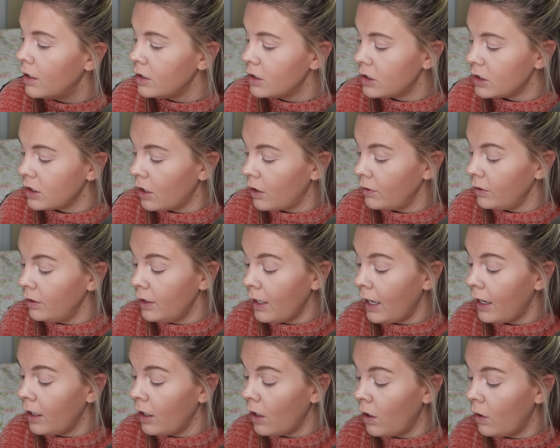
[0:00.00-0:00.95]
So you
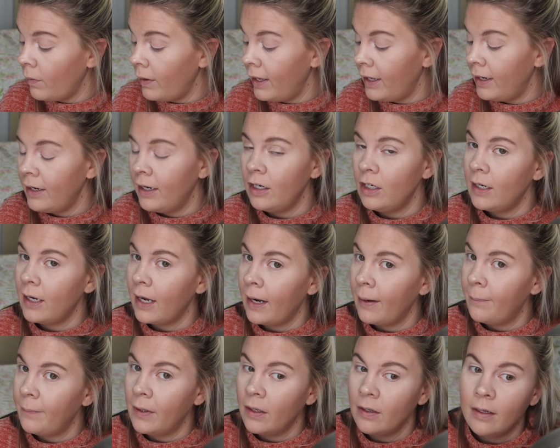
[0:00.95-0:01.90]
gotta go in and you
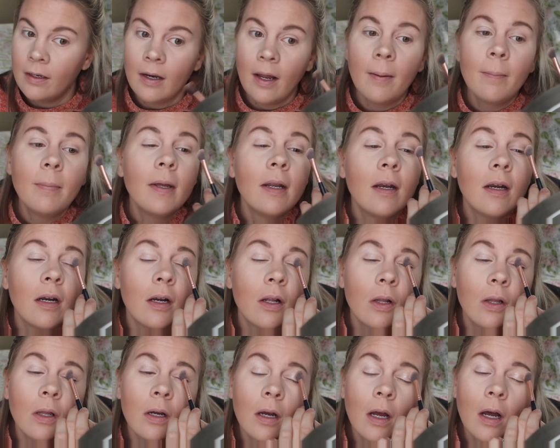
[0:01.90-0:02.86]
gotta build it up, and
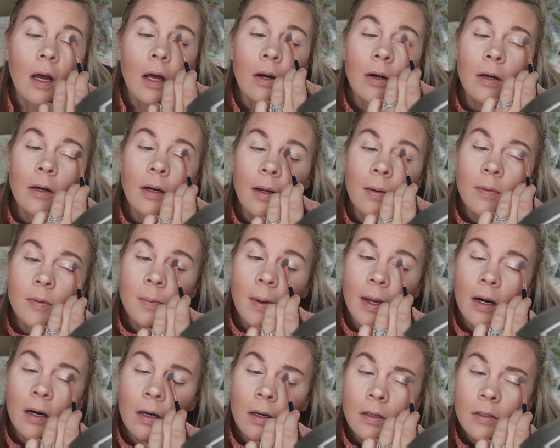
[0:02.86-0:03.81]
it'll look 100 times
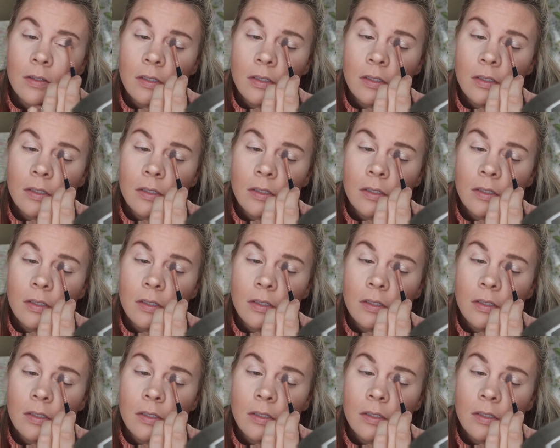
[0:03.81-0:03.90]
better.